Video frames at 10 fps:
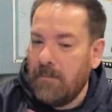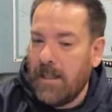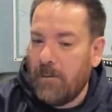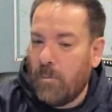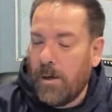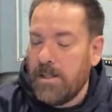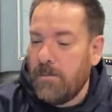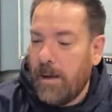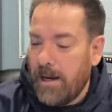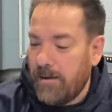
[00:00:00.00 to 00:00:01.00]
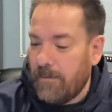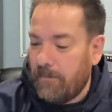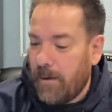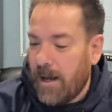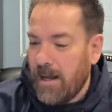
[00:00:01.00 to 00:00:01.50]
then once you pay your
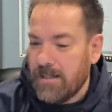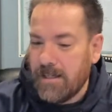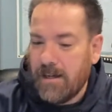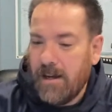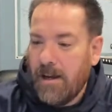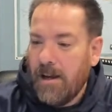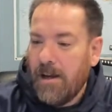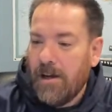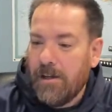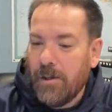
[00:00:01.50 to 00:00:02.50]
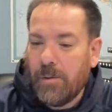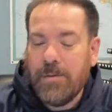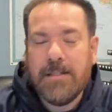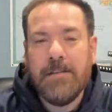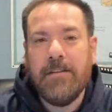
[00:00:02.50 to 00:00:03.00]
deposit, you'll
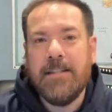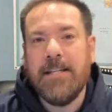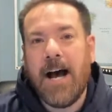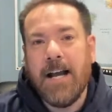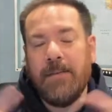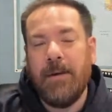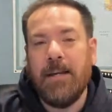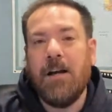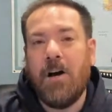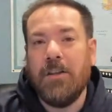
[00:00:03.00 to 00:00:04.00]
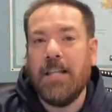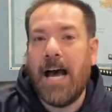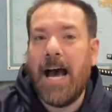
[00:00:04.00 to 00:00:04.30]
receive a document called an